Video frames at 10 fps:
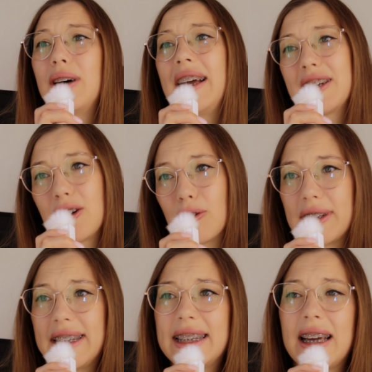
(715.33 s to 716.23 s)
at
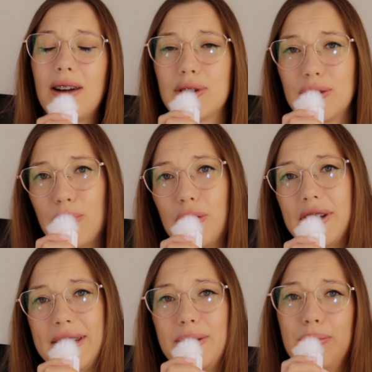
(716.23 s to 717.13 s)
courses I was
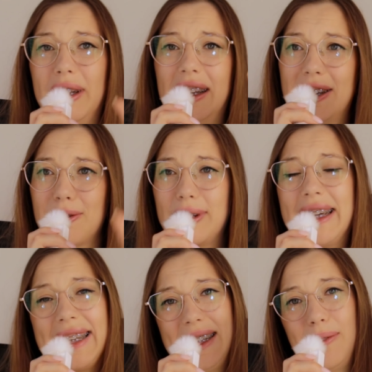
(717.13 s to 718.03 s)
forced to build rigs